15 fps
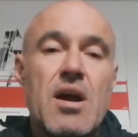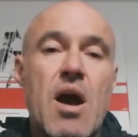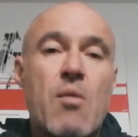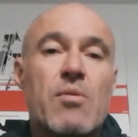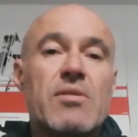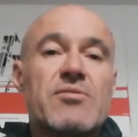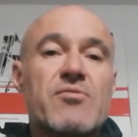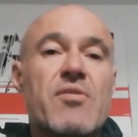I
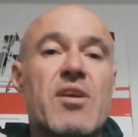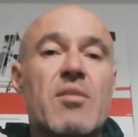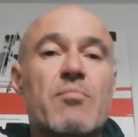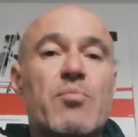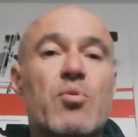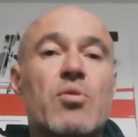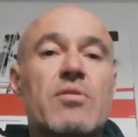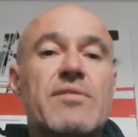wanted to create a
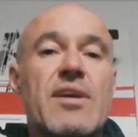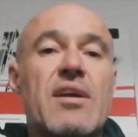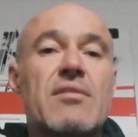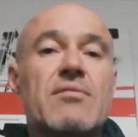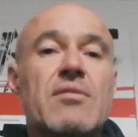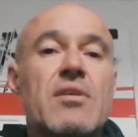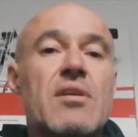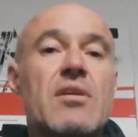book that
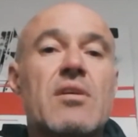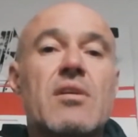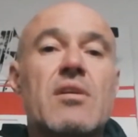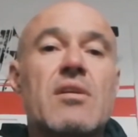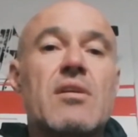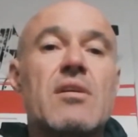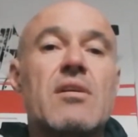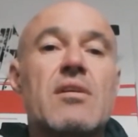
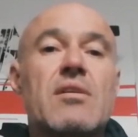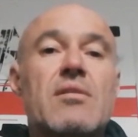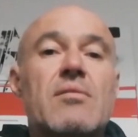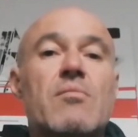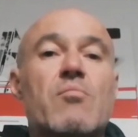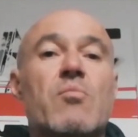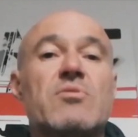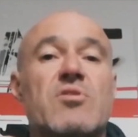
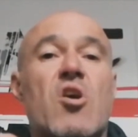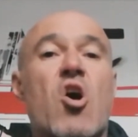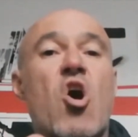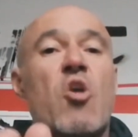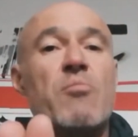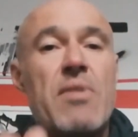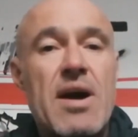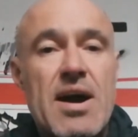was a
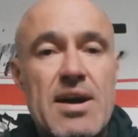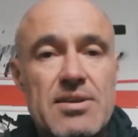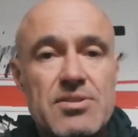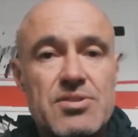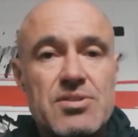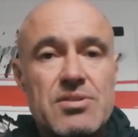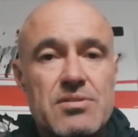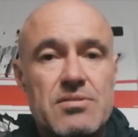
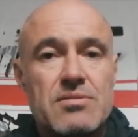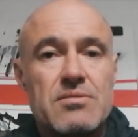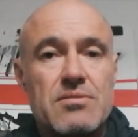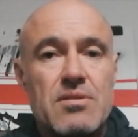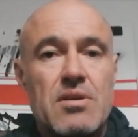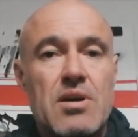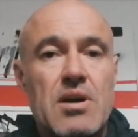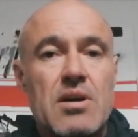homage
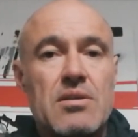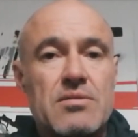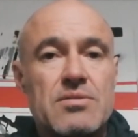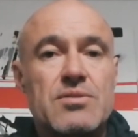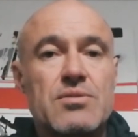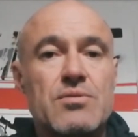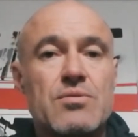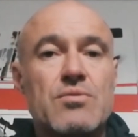
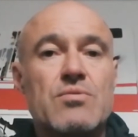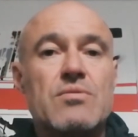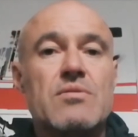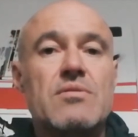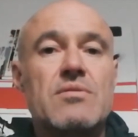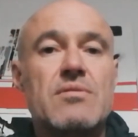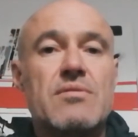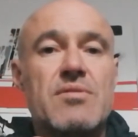to
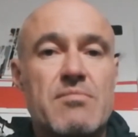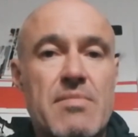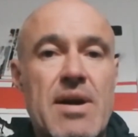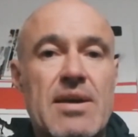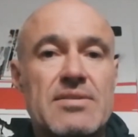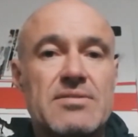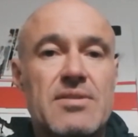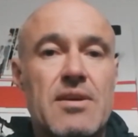the
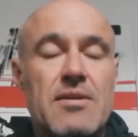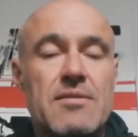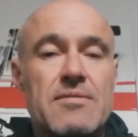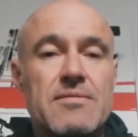master,